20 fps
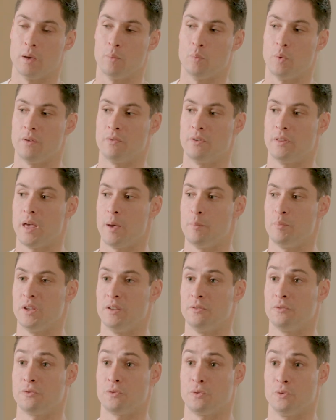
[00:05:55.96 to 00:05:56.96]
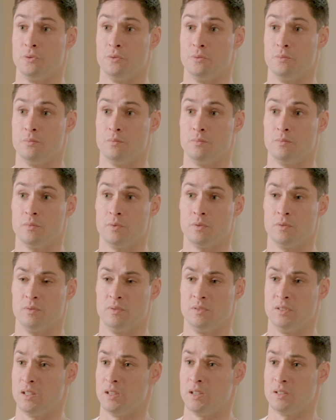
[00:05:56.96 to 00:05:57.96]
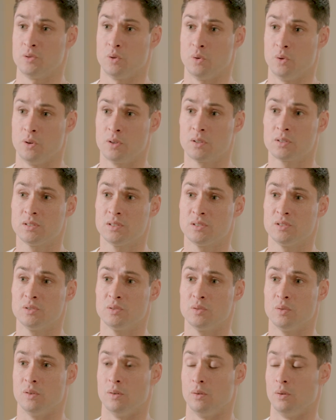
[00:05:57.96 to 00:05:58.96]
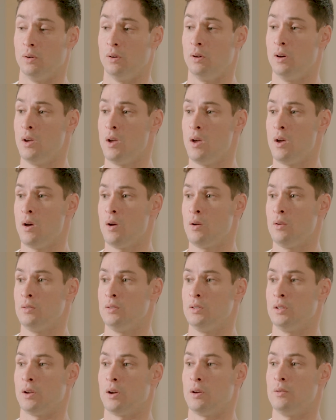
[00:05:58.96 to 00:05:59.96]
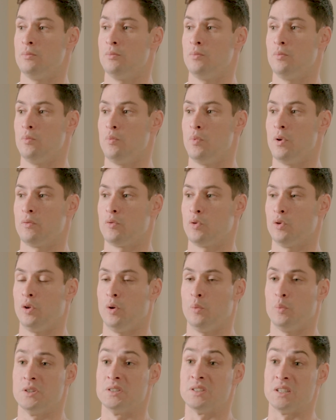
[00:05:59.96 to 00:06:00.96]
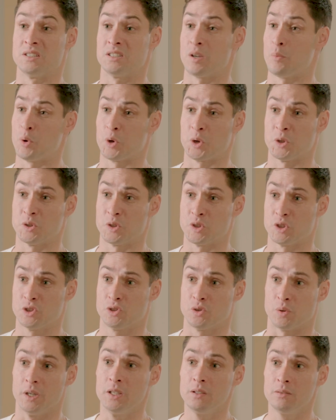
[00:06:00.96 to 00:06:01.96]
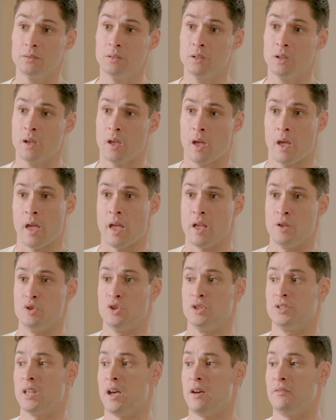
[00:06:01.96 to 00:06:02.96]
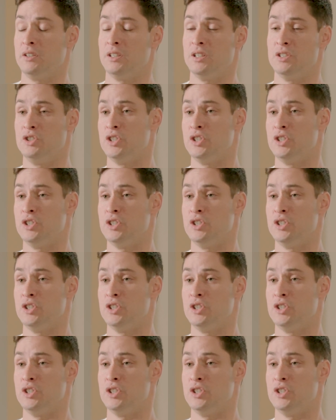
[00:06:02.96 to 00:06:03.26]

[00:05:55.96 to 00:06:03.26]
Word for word: whether that be through dinner talks or, you know, whether or not we see someone on the street and just having a